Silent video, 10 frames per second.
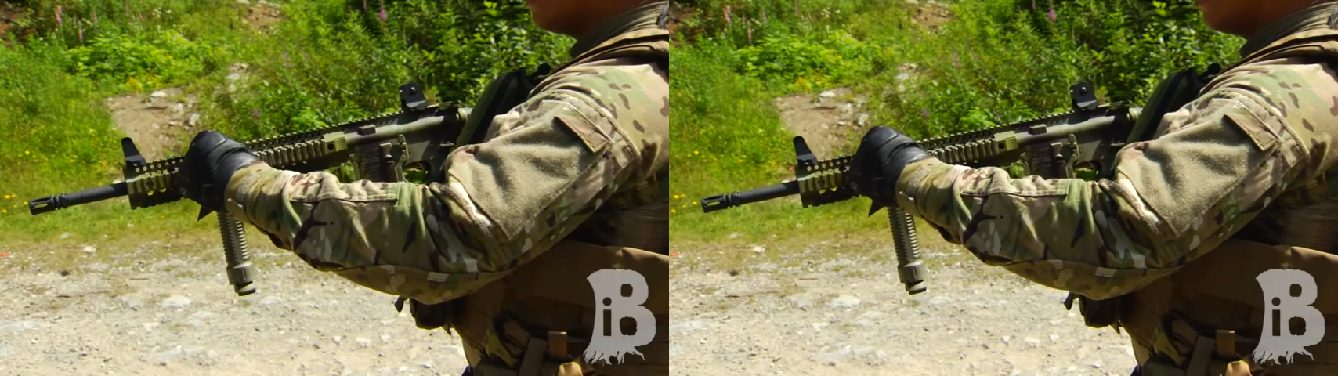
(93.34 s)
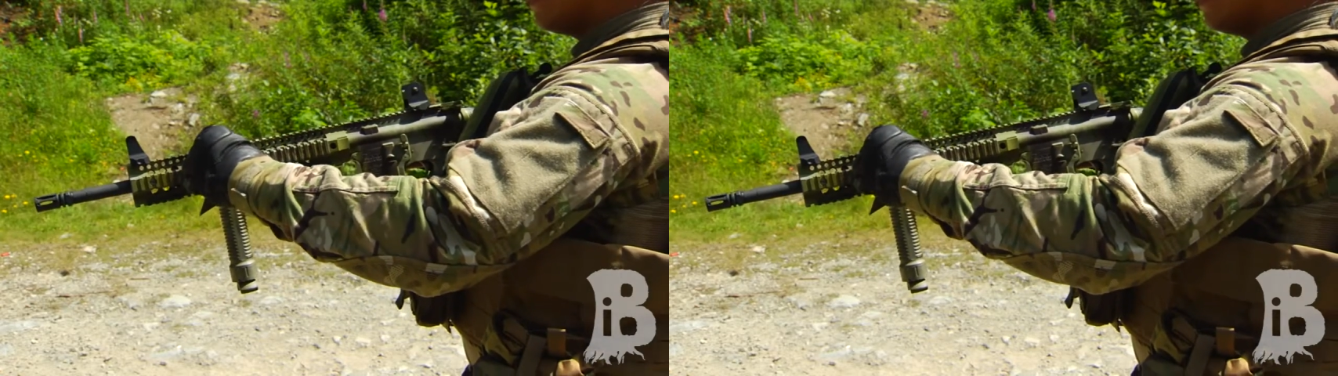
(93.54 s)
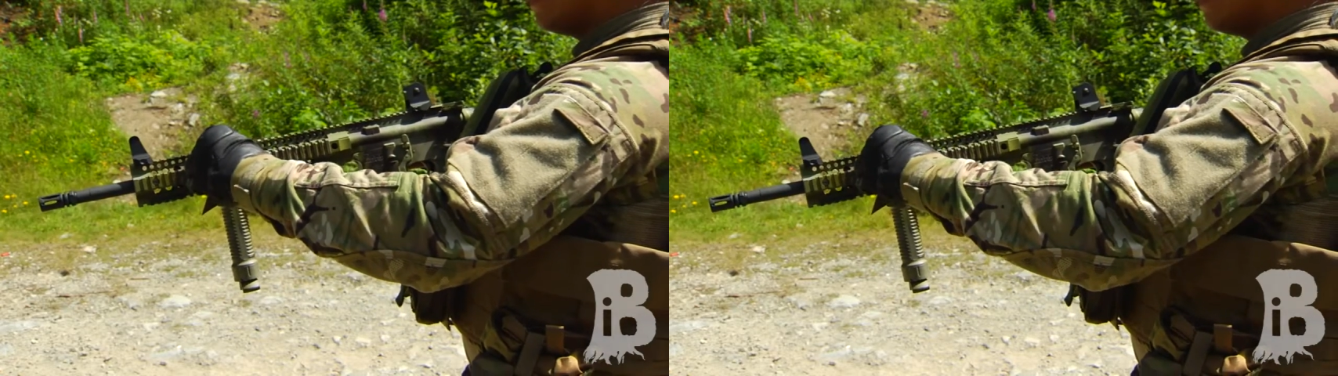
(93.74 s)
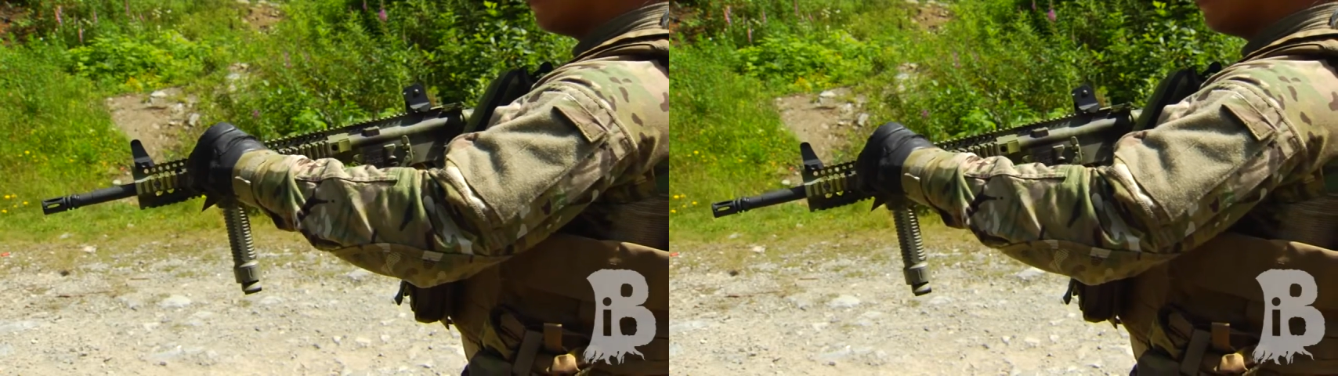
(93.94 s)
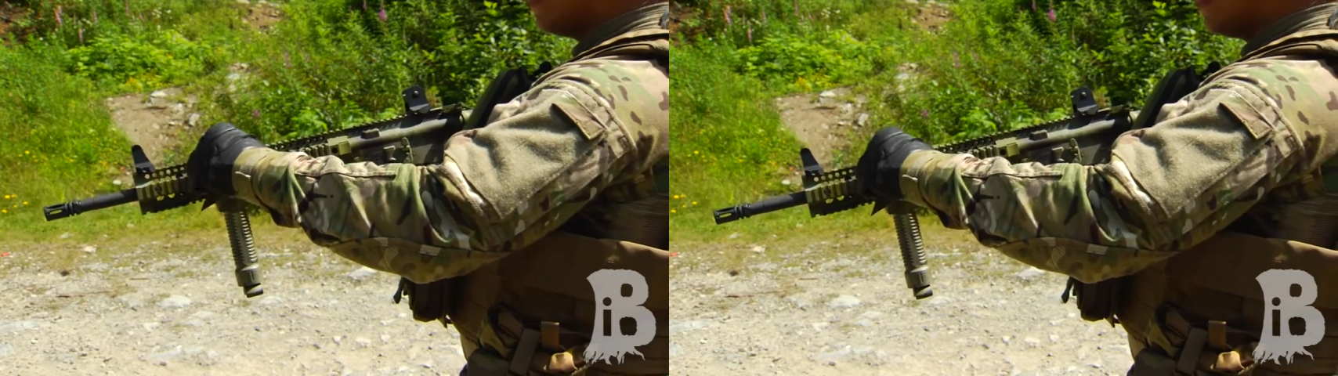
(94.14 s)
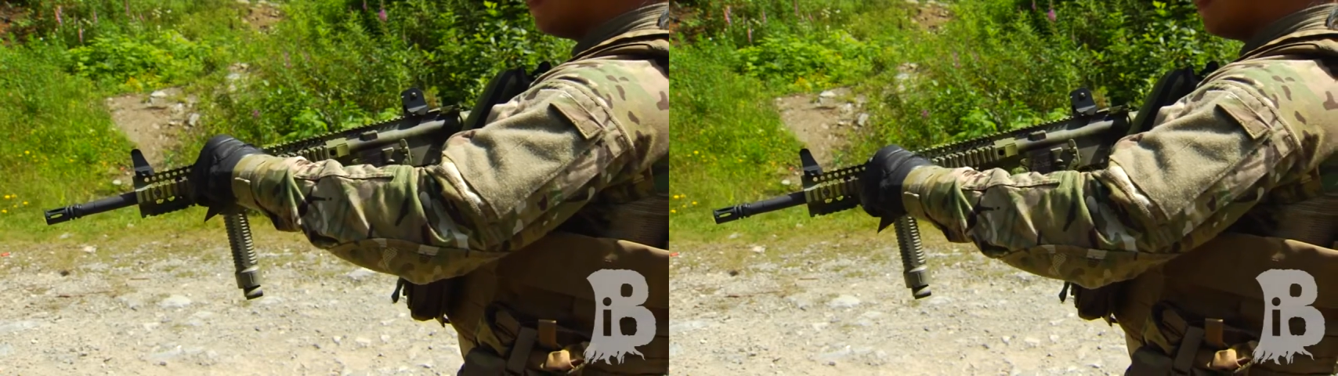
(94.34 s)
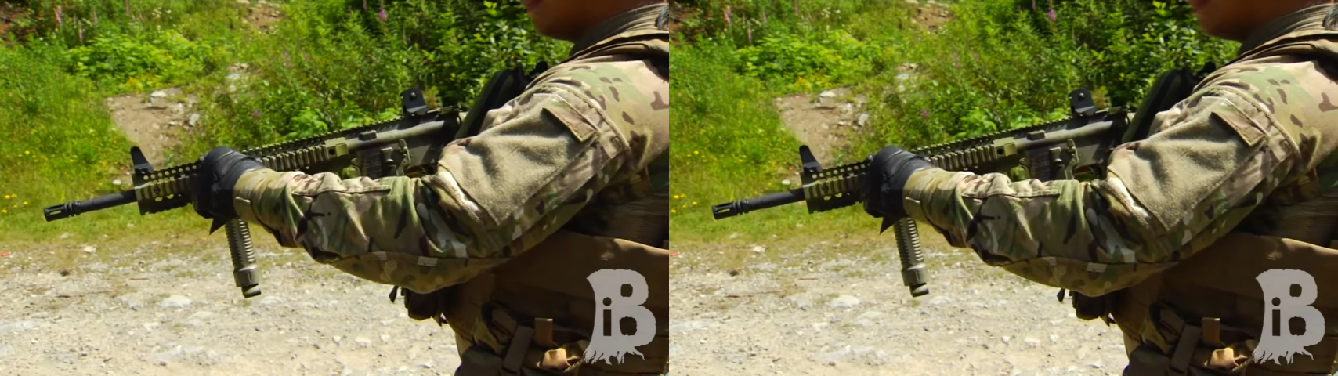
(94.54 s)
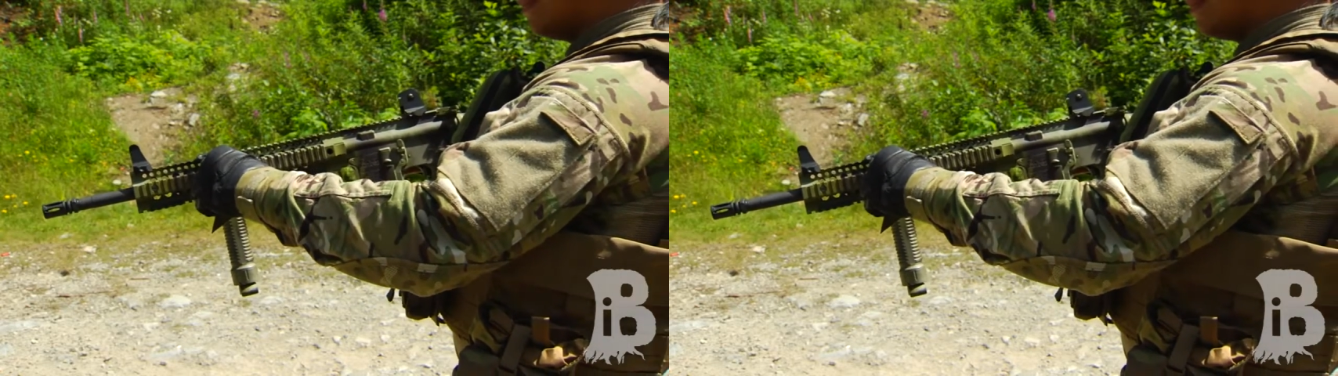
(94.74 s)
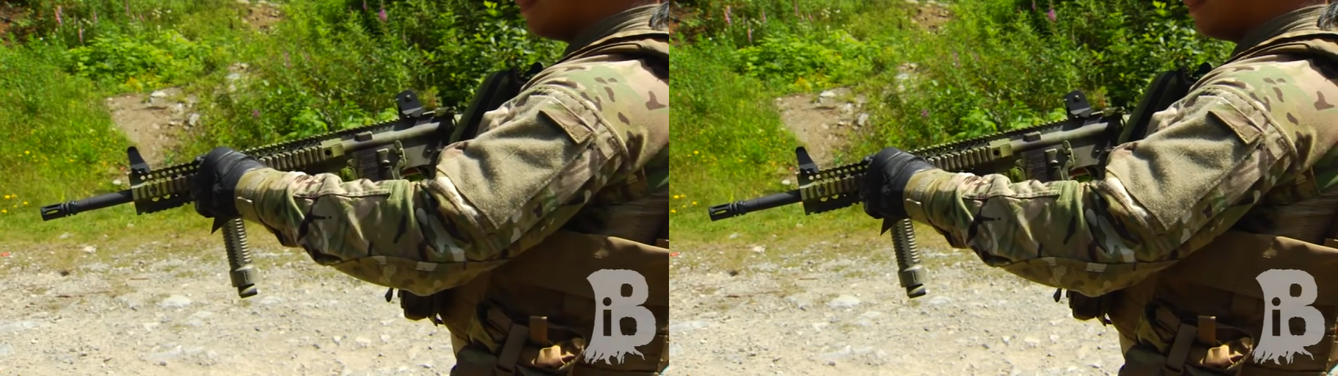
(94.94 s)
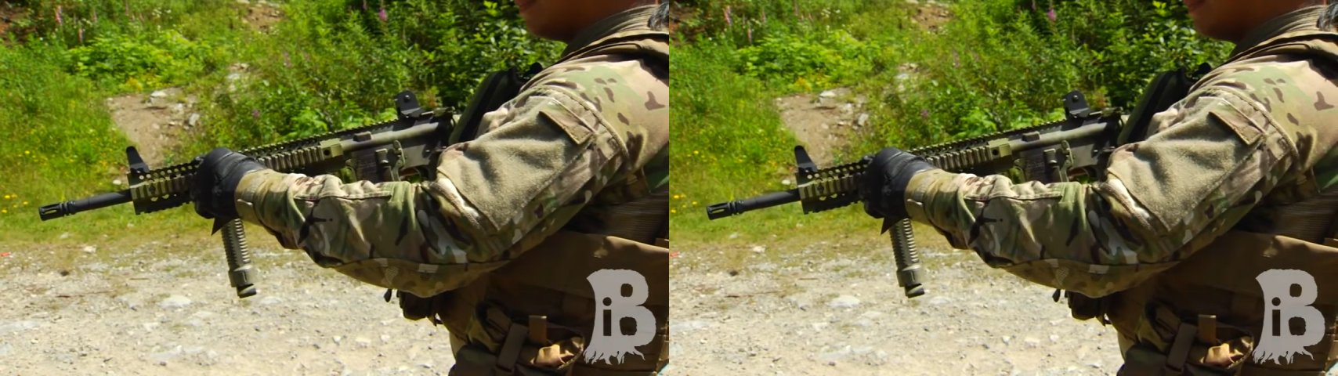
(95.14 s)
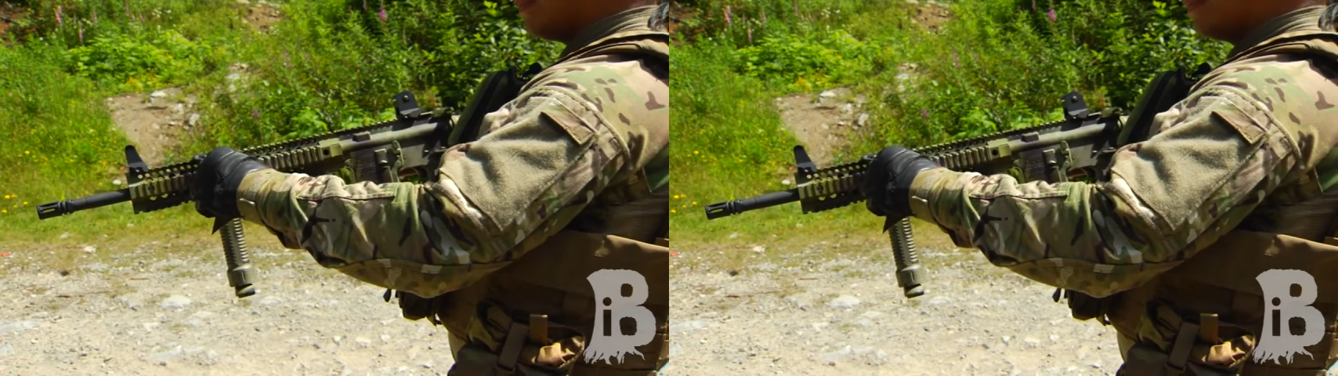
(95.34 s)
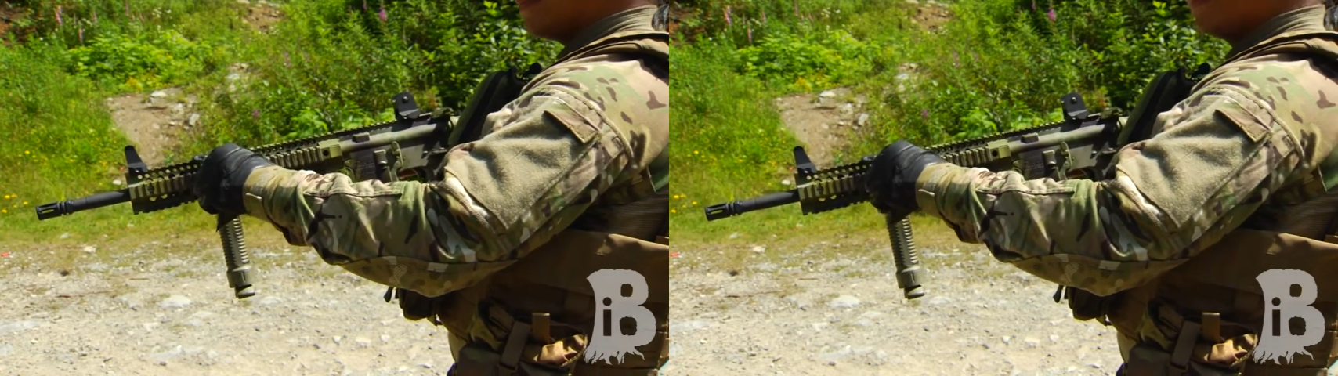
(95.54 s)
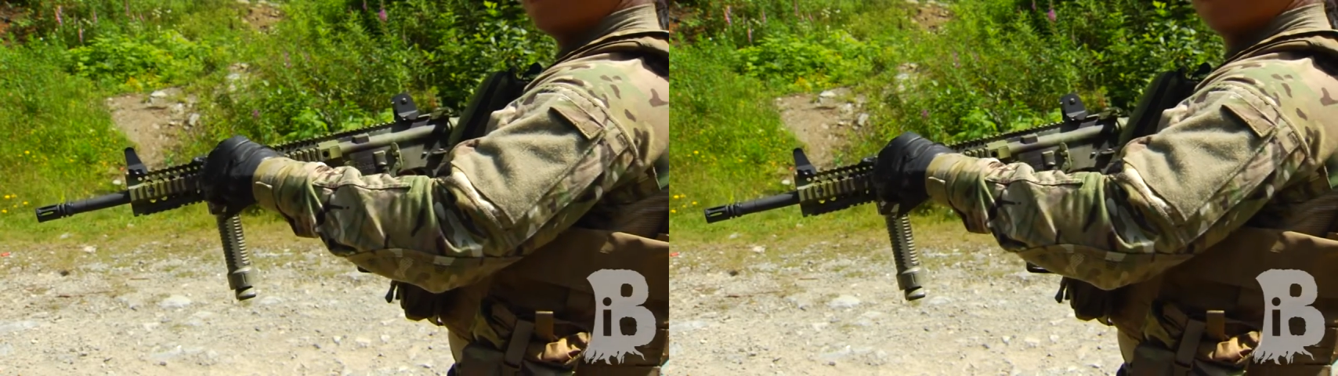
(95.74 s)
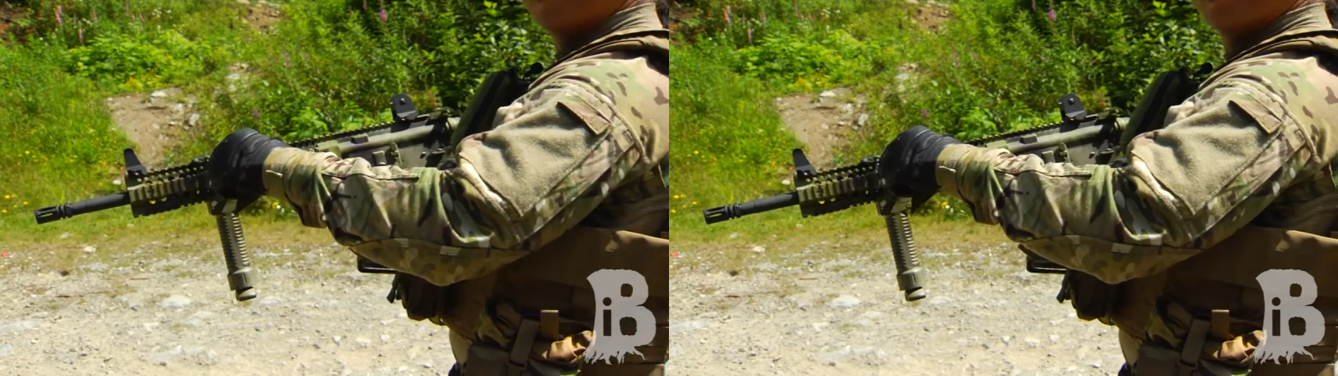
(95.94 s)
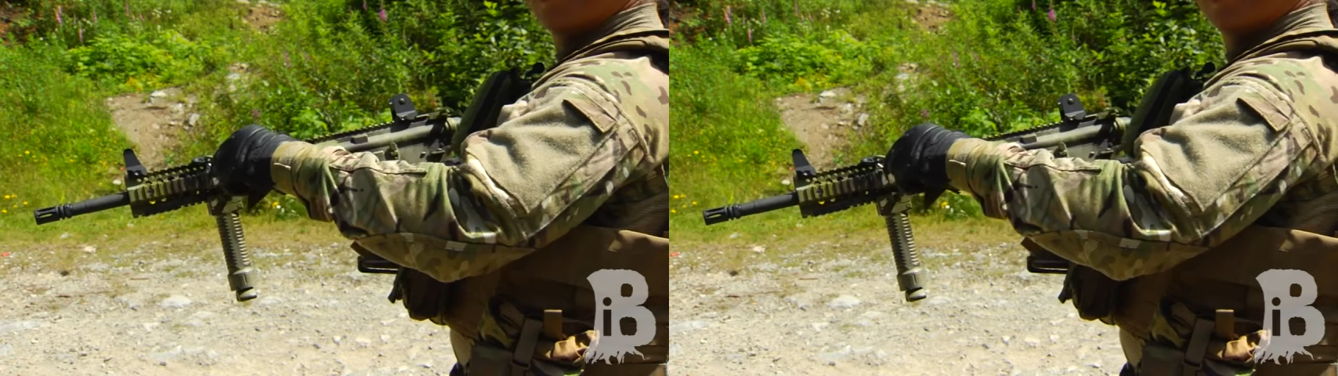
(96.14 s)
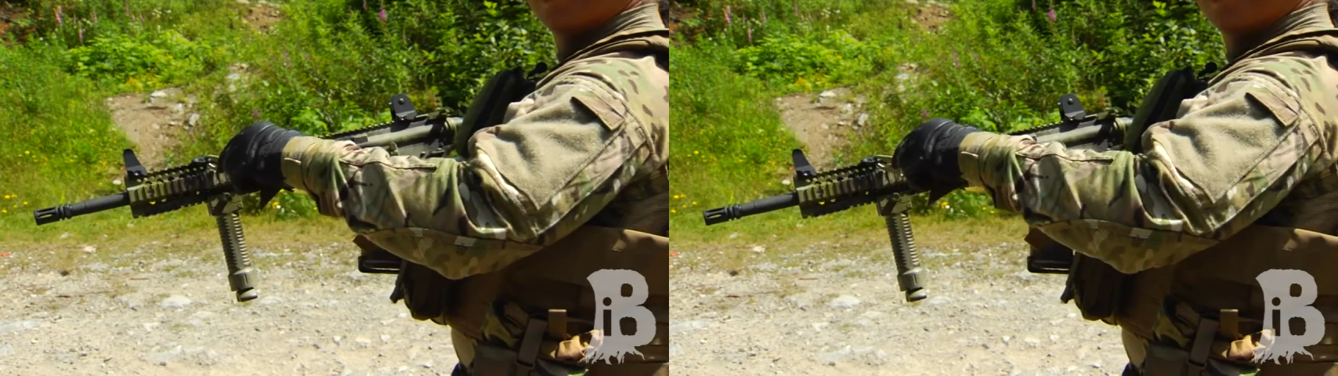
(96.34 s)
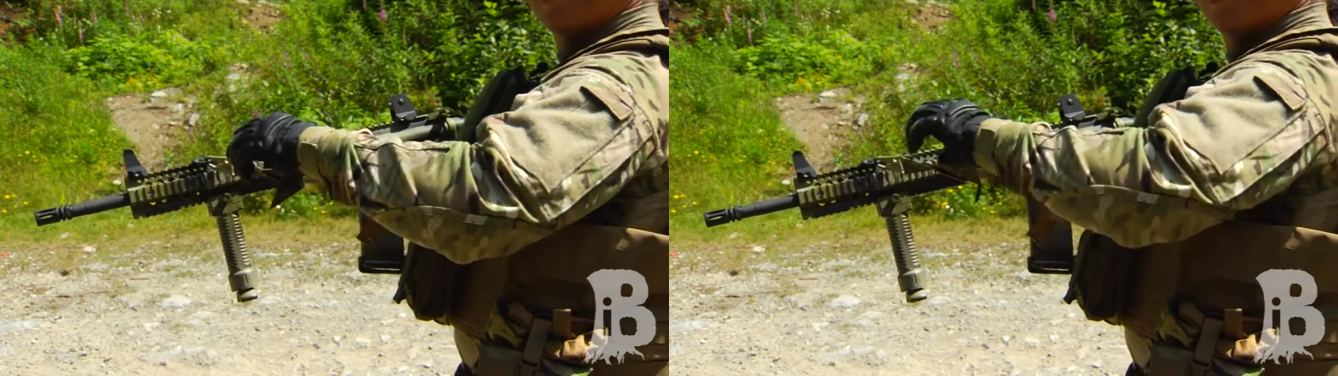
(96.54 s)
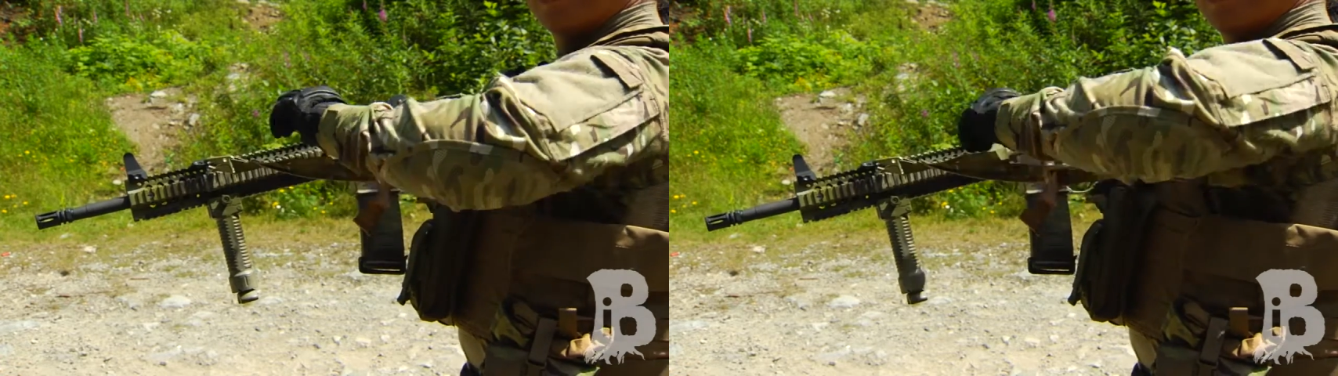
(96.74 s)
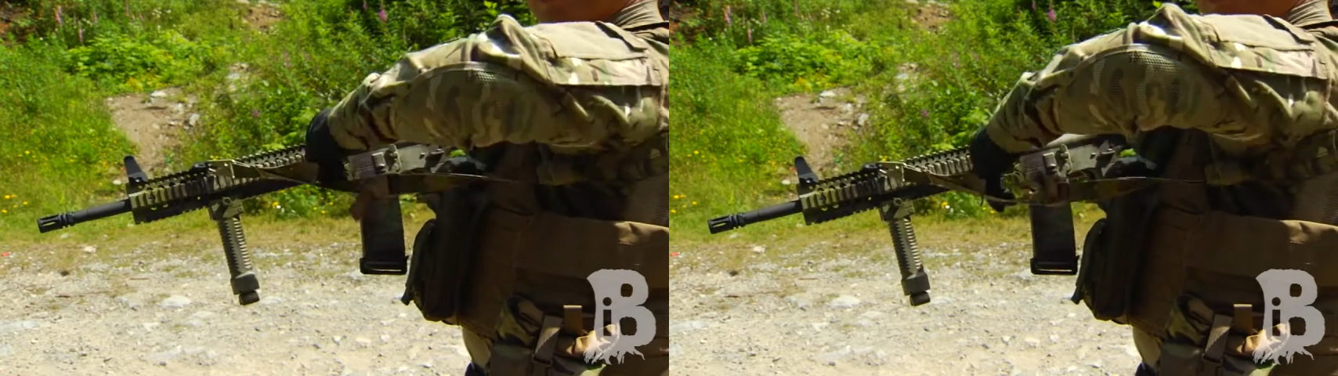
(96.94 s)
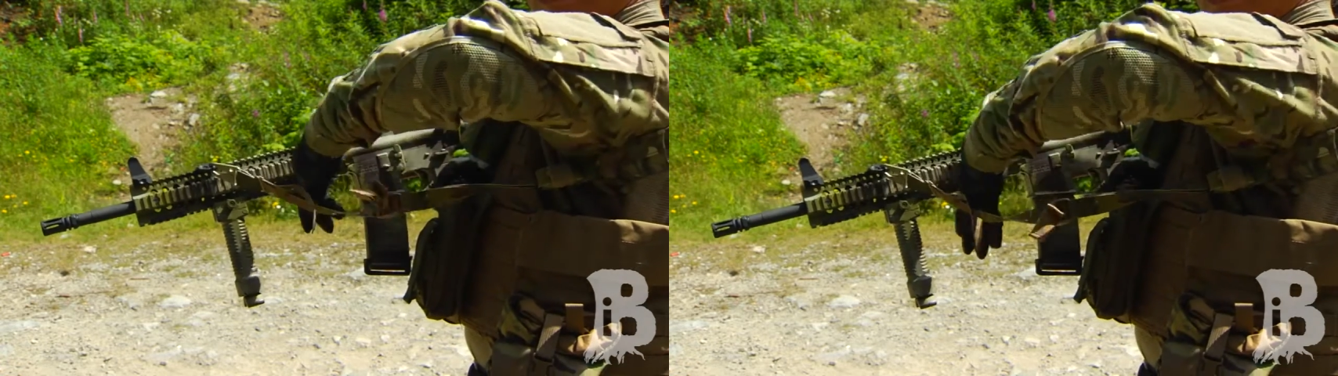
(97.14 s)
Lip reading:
No face is visible, so there are no lips to read.